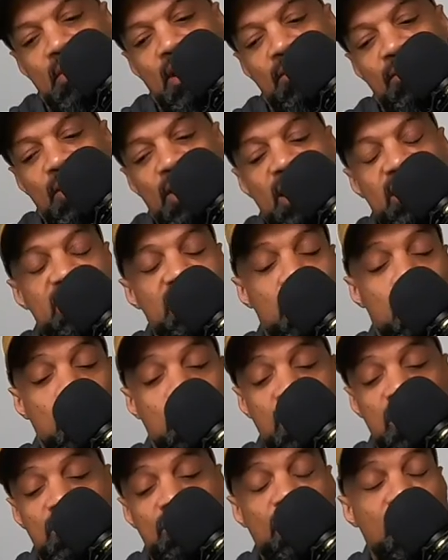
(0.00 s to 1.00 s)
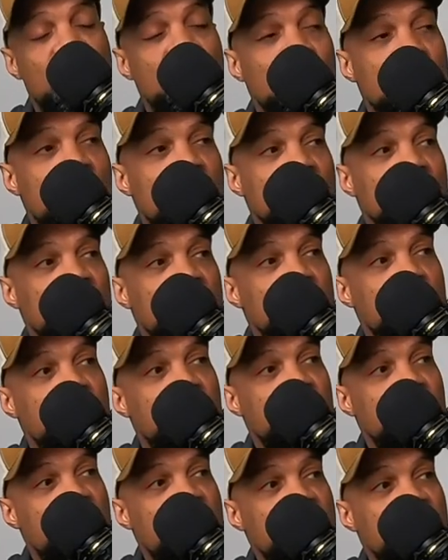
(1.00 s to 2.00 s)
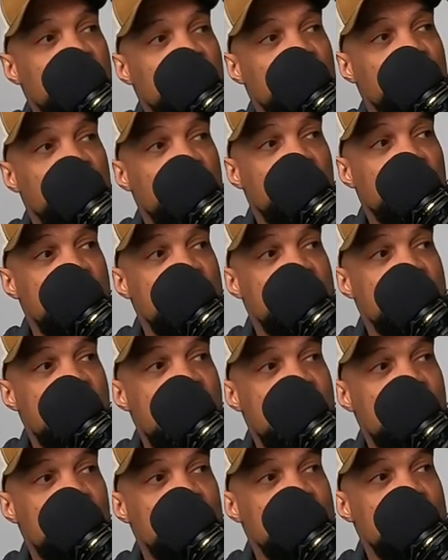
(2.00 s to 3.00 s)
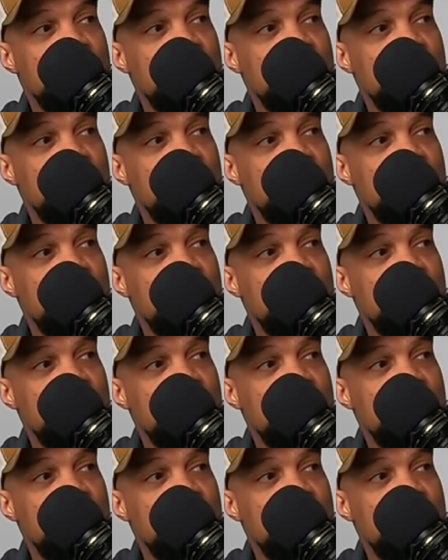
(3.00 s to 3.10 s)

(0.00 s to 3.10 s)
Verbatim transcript: If you guys there don't want to drink your coffee, you prefer to have a little sugary snack with